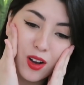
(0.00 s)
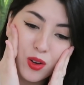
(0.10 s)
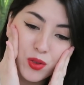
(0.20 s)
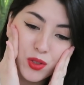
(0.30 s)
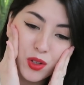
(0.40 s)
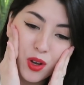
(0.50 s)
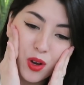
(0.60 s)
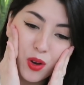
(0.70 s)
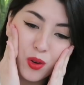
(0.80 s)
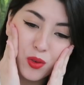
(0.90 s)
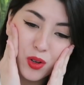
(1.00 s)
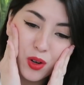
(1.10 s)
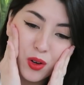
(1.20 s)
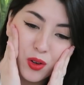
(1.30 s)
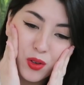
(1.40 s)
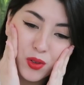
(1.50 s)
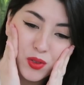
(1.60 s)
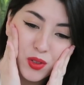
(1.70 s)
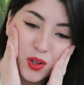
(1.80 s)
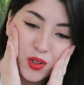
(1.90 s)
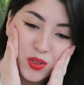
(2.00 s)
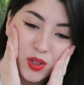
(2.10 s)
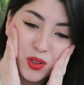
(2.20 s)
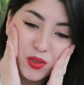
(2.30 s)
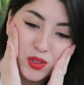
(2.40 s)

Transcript: Oh no, oh no, no,